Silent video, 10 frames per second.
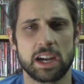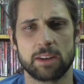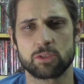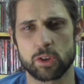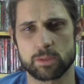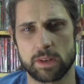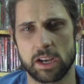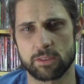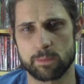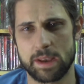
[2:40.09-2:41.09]
of Joe
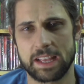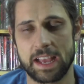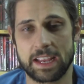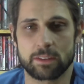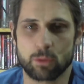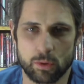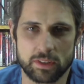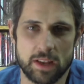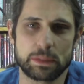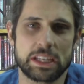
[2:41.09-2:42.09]
Spinell for Maniac. And of course,
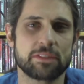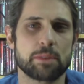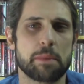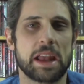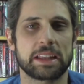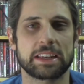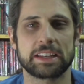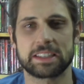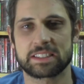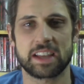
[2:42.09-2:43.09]
I believe the mannequin
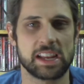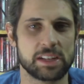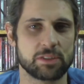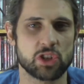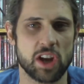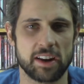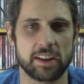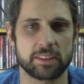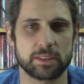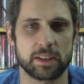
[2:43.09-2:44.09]
is kind of a shout
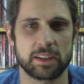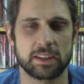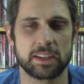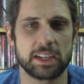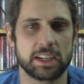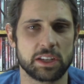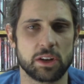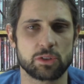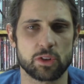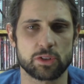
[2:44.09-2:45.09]
out to you
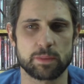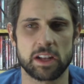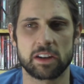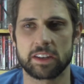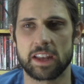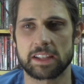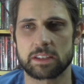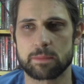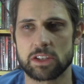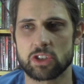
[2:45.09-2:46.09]
know Joe Spinell, and not
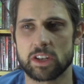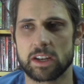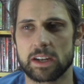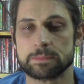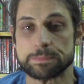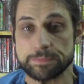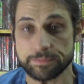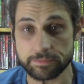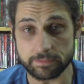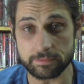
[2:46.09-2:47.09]
to mention uh,
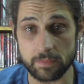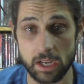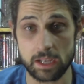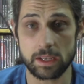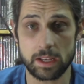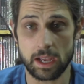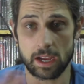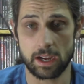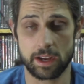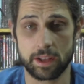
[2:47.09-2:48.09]

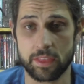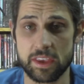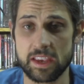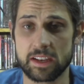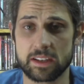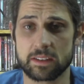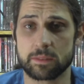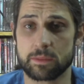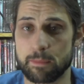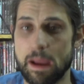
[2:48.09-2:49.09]
uh, the
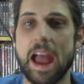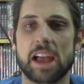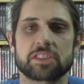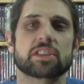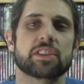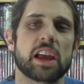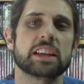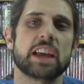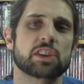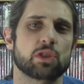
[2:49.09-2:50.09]
the mask that
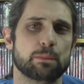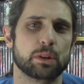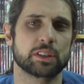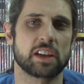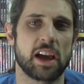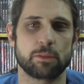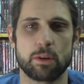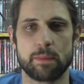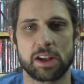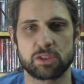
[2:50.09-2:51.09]
he actually puts on
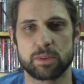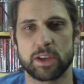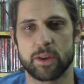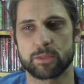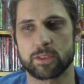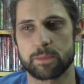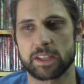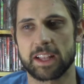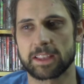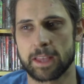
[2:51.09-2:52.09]
reminds me of
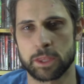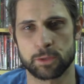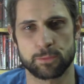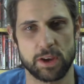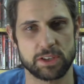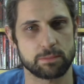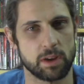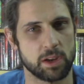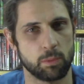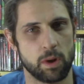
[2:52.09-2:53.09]
something that Leatherface
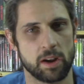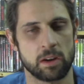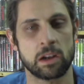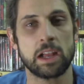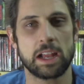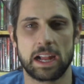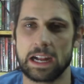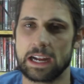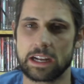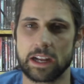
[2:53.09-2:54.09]
might wear.
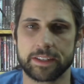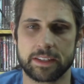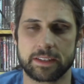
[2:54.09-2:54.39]
Uh,